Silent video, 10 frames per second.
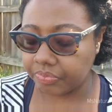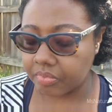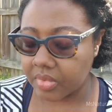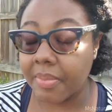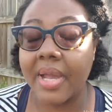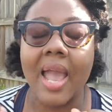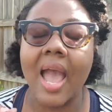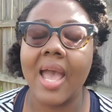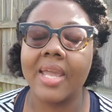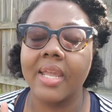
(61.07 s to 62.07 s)
But
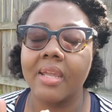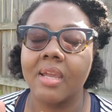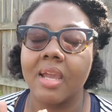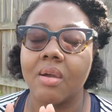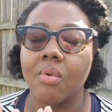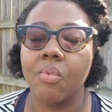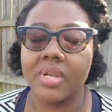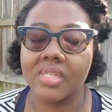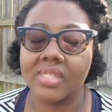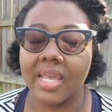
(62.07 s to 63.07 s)
I want to
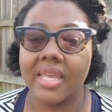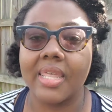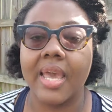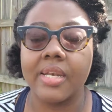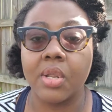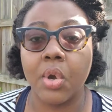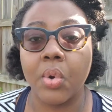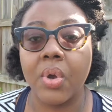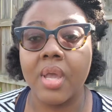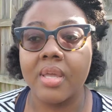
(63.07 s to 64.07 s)
say that I know
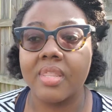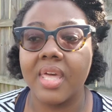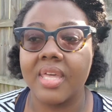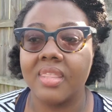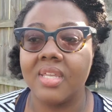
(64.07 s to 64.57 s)
that the